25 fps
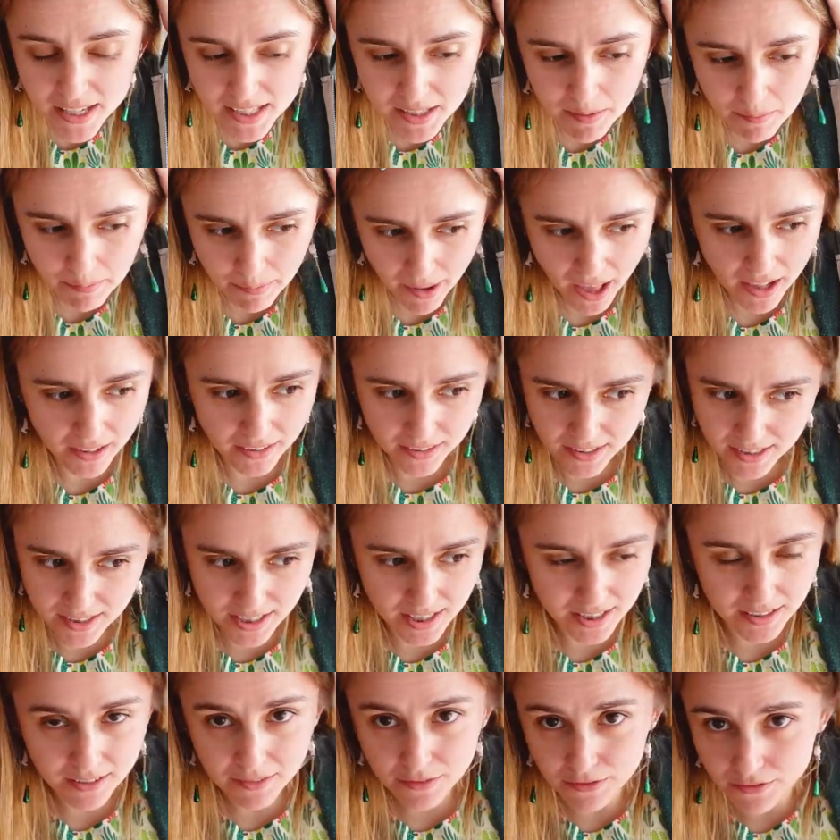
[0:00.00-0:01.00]
is a belt
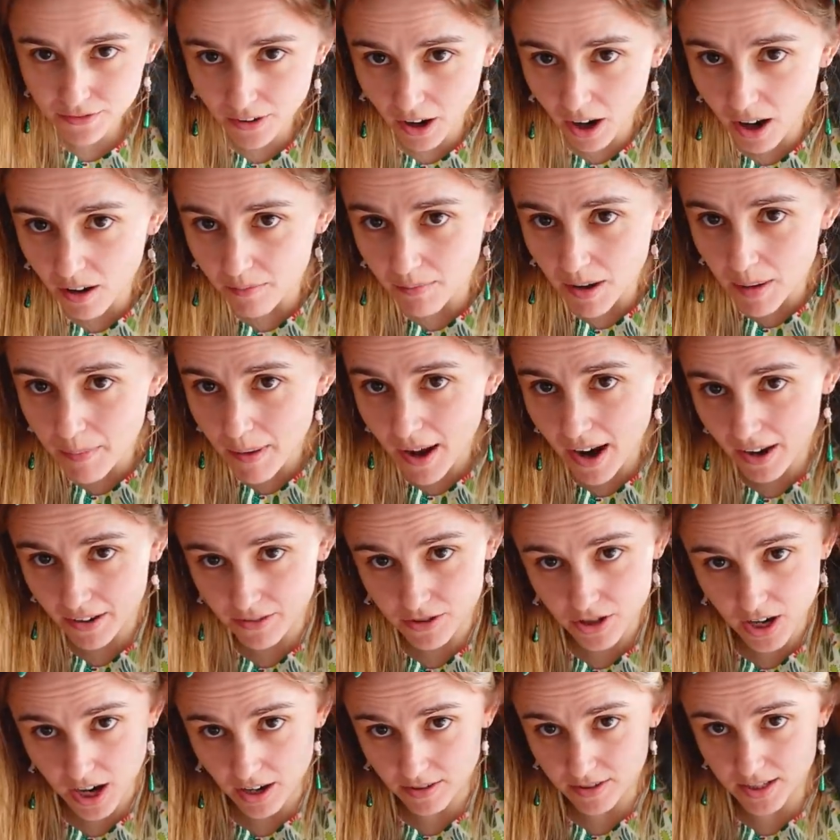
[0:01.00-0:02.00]
from a pair of
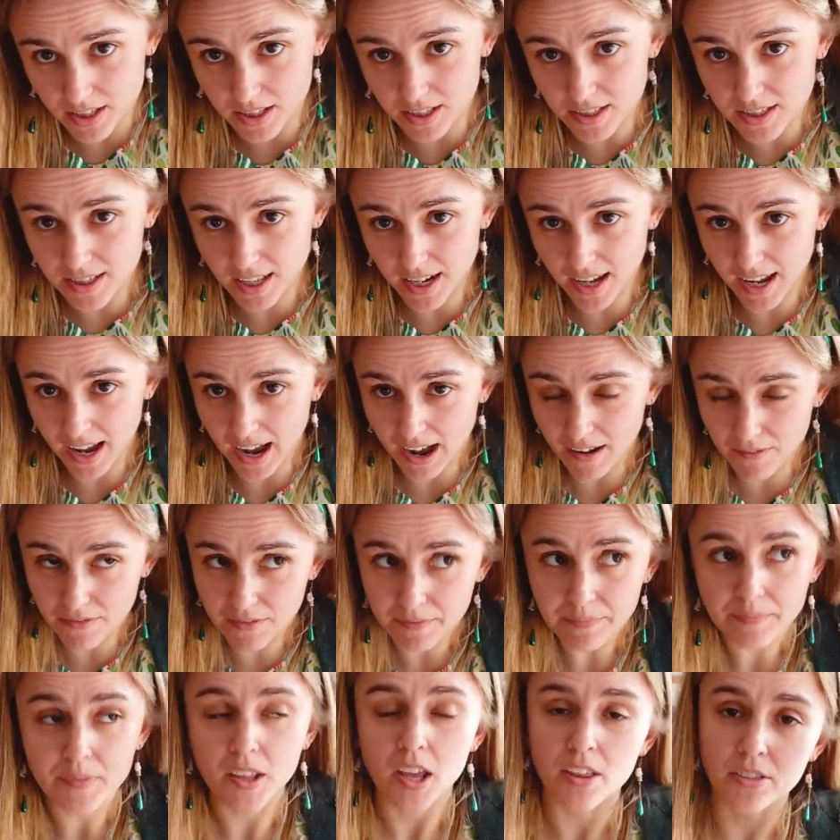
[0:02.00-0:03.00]
trousers that I have.
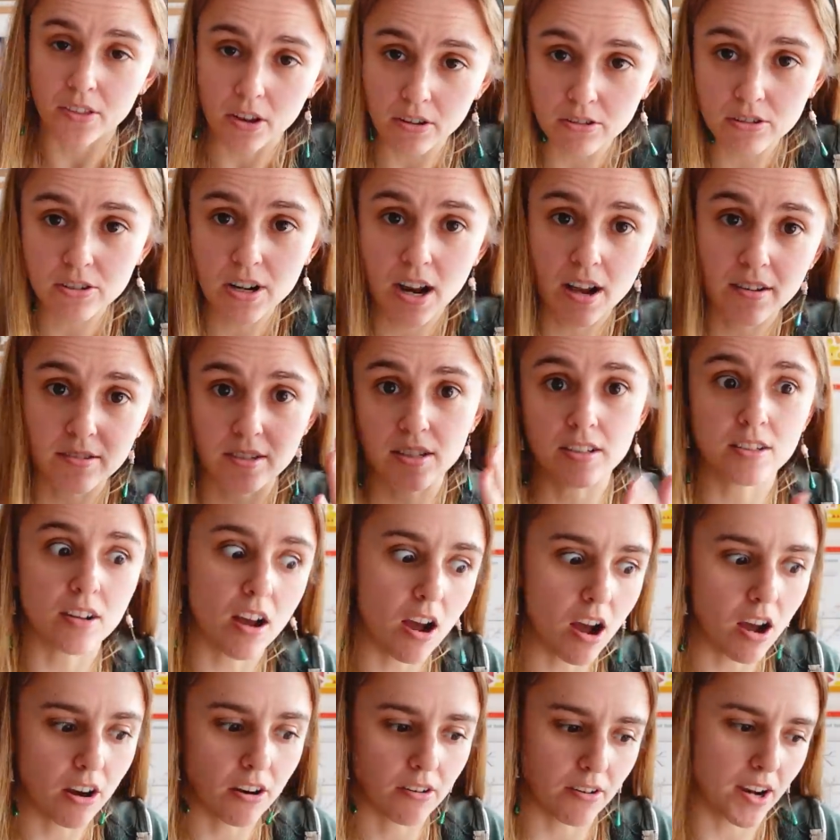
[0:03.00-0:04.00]
Those trousers
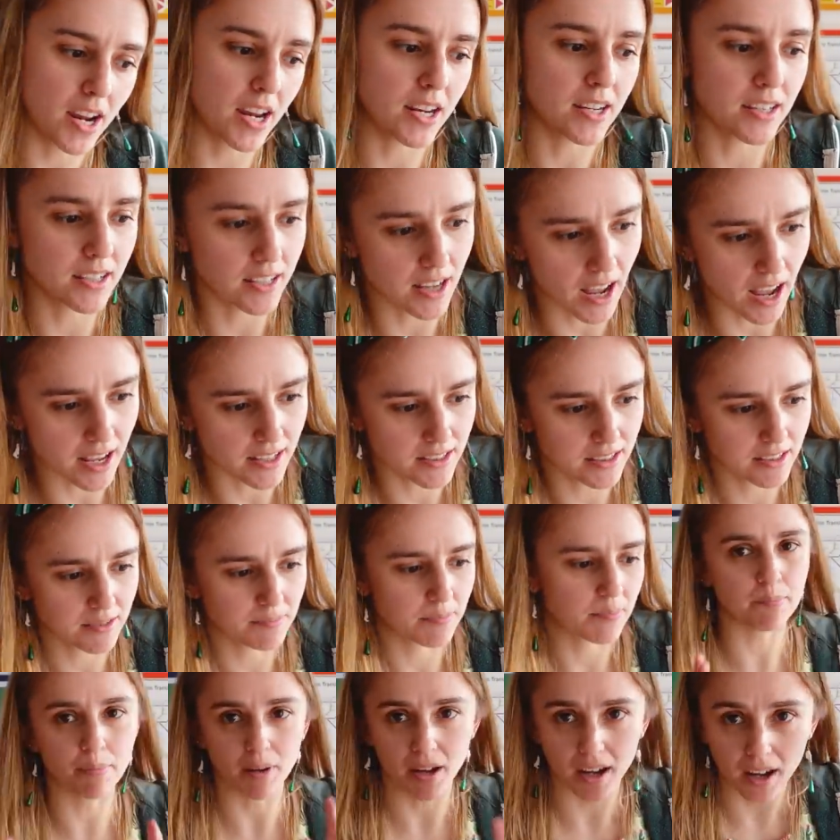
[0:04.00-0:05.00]
are green,
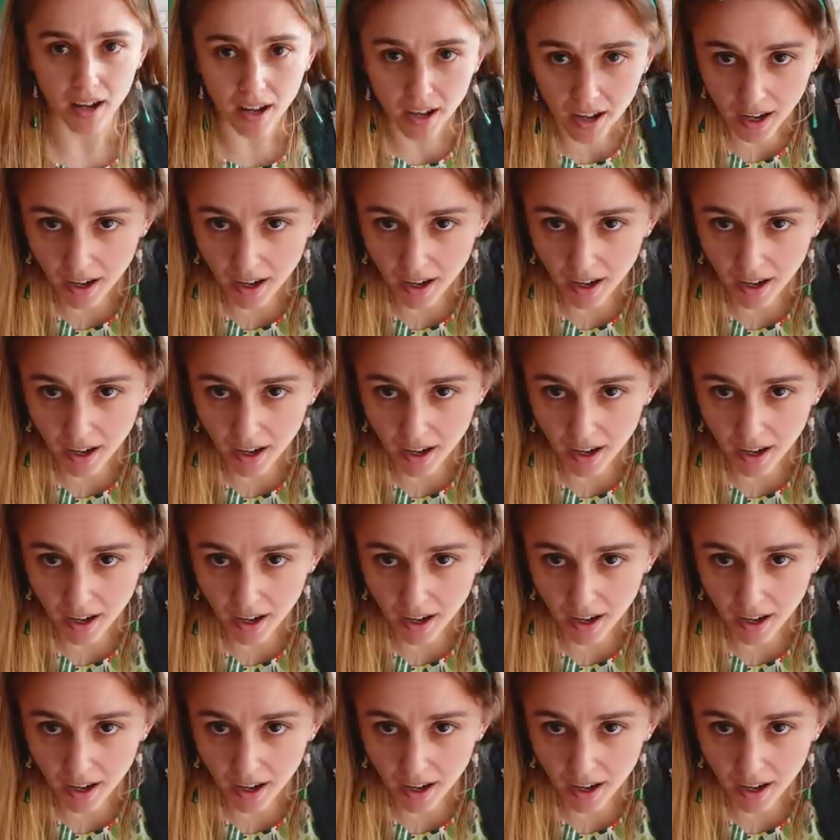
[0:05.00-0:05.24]
yes, but